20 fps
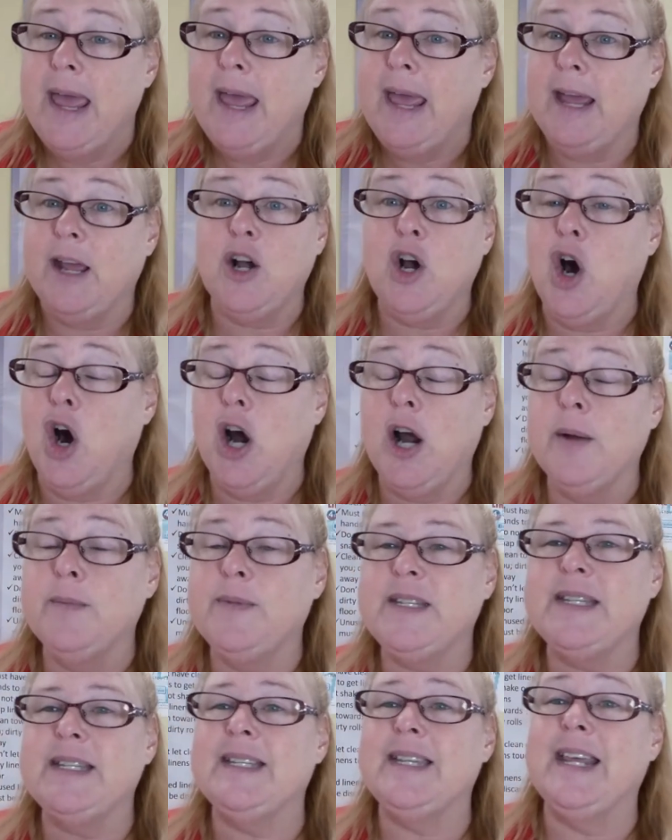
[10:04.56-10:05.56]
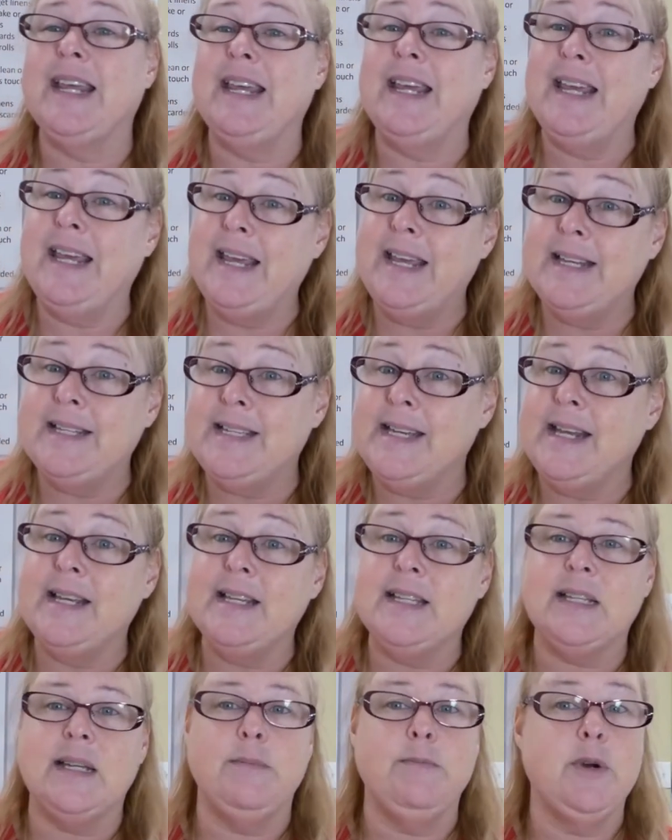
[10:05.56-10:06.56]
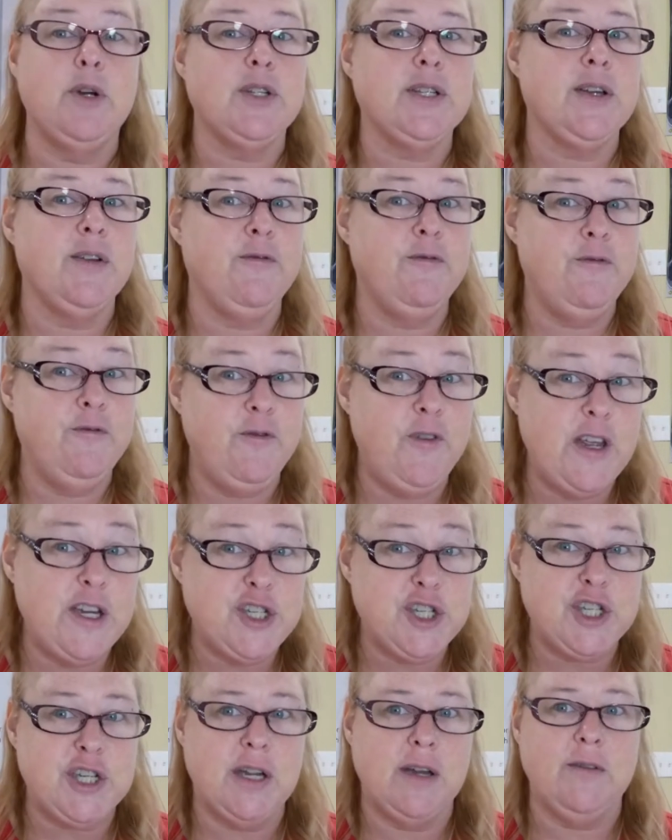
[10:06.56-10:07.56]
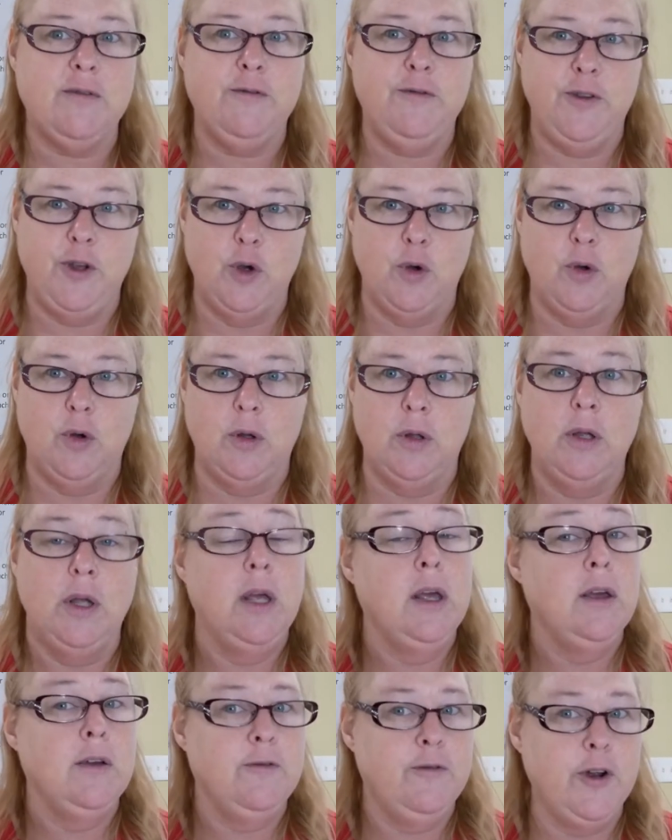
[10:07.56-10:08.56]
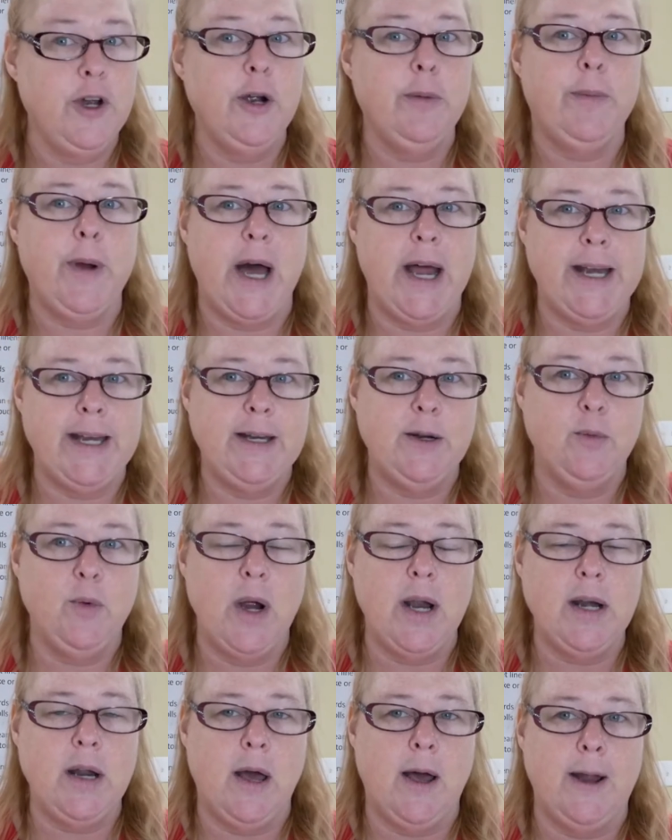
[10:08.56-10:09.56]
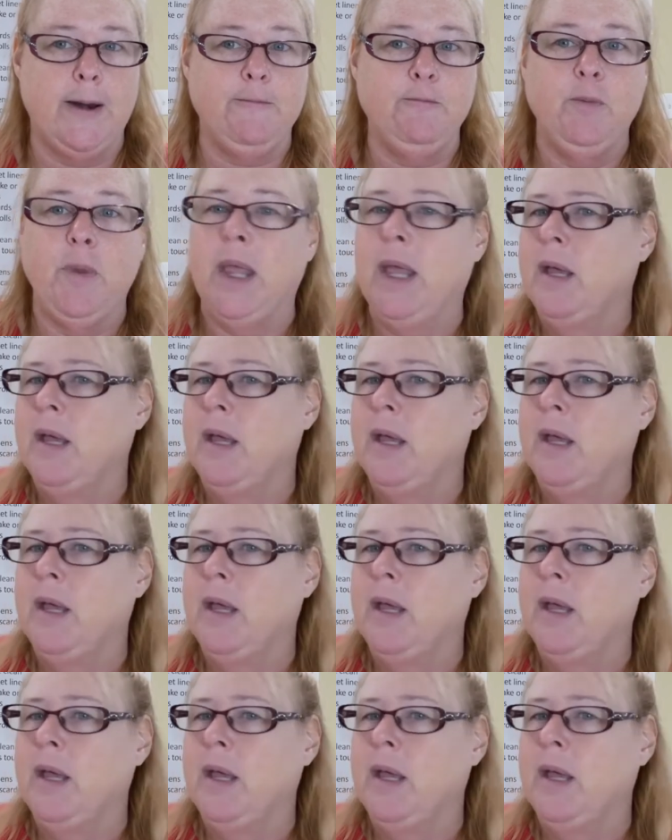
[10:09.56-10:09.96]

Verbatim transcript: And carbs is the easiest and most efficient fuel for your body to run on.